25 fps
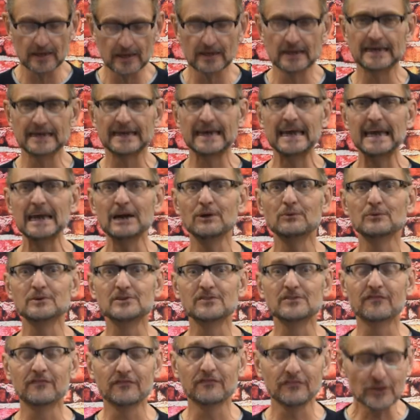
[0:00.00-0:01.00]
The king
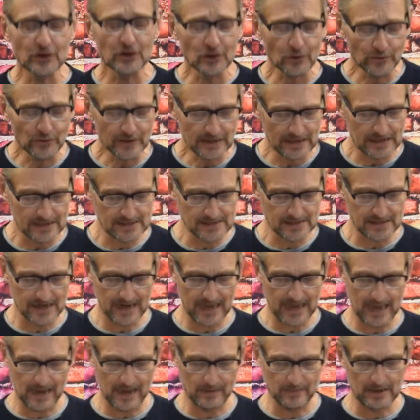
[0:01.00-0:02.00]
was furious at
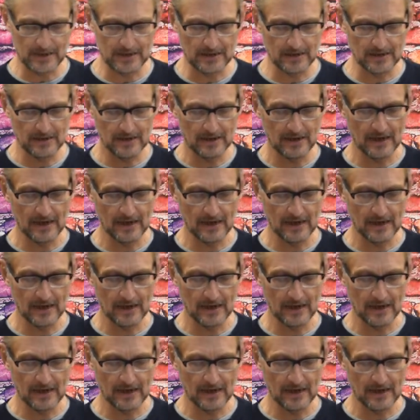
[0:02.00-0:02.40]
Haman